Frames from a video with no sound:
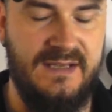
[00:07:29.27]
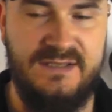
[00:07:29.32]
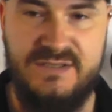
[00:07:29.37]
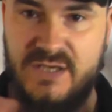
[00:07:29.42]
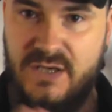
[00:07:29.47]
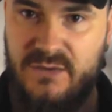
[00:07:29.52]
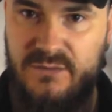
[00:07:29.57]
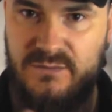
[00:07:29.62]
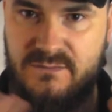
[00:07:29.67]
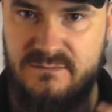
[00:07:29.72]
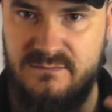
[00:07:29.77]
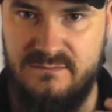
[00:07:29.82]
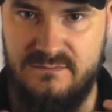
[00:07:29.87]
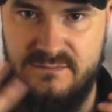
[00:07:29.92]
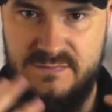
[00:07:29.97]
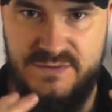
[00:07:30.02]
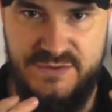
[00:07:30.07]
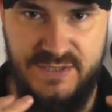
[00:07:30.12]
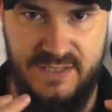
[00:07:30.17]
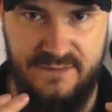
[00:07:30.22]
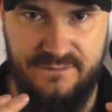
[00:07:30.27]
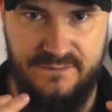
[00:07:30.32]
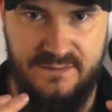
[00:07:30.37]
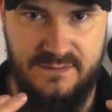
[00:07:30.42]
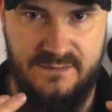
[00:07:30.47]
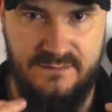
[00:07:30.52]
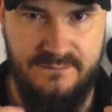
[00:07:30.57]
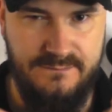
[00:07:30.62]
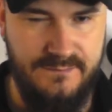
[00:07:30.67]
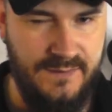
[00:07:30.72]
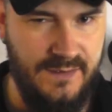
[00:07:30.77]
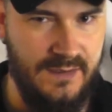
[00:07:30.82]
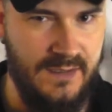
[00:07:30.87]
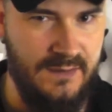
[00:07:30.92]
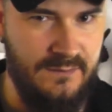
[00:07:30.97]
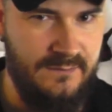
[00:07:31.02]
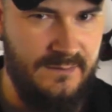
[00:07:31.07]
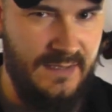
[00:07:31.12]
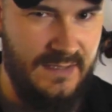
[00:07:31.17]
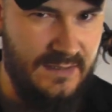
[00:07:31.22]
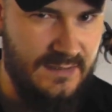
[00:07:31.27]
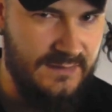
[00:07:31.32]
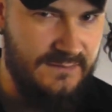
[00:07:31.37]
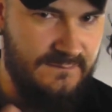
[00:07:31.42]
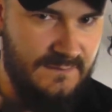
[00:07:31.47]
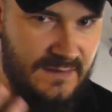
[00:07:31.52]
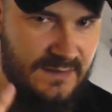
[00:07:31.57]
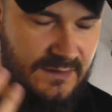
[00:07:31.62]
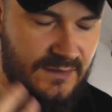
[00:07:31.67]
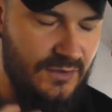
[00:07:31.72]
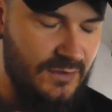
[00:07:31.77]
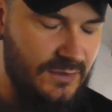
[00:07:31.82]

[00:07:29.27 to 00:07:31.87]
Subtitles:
tone shift, you know, in the